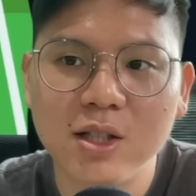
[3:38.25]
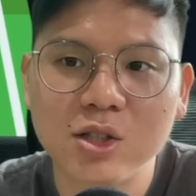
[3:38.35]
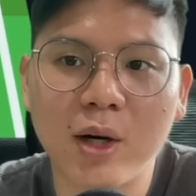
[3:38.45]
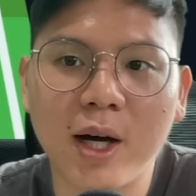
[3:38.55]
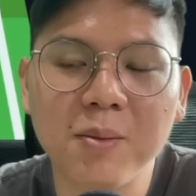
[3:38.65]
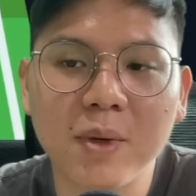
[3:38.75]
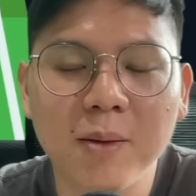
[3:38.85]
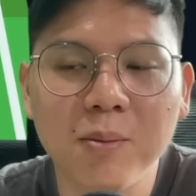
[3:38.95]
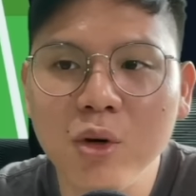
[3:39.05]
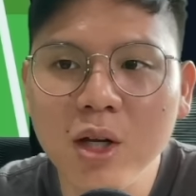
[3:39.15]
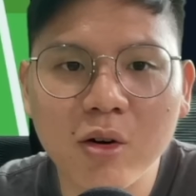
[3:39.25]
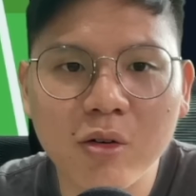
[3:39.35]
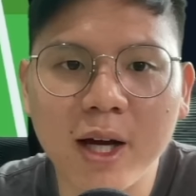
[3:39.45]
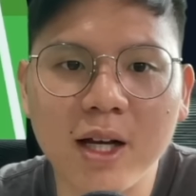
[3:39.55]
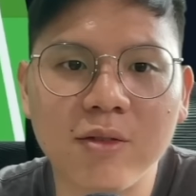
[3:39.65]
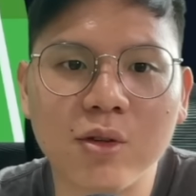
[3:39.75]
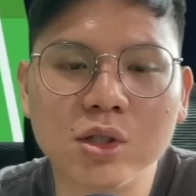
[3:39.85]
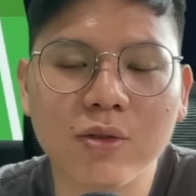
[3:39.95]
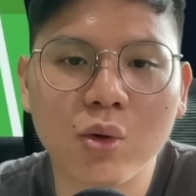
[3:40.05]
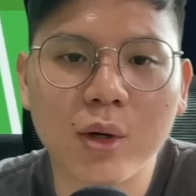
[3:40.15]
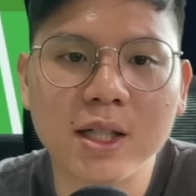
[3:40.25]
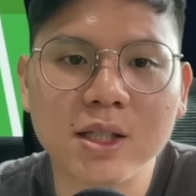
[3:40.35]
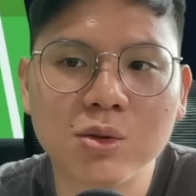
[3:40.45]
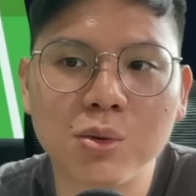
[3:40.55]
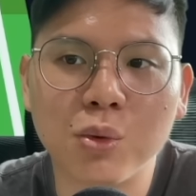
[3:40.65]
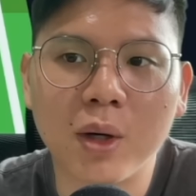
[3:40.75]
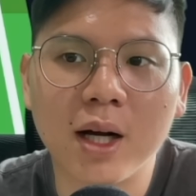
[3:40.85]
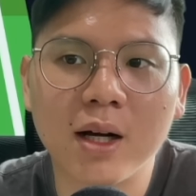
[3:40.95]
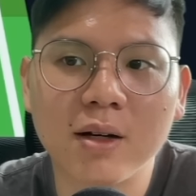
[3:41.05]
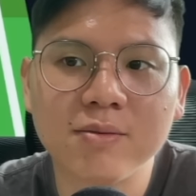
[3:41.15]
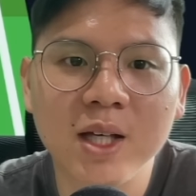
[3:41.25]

So I'm pretty alright if those of you guys who are